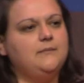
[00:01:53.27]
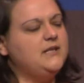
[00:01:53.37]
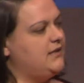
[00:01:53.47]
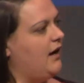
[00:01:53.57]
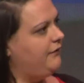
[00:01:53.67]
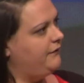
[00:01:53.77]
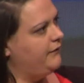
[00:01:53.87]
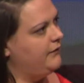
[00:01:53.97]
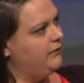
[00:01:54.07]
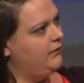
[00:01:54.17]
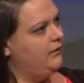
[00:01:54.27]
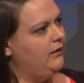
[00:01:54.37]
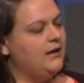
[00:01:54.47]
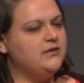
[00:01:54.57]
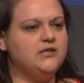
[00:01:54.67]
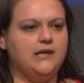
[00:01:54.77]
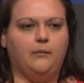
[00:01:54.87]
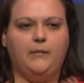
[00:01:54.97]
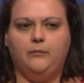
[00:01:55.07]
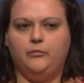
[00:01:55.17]
stuff as our cell
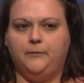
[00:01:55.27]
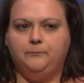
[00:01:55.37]
membrane.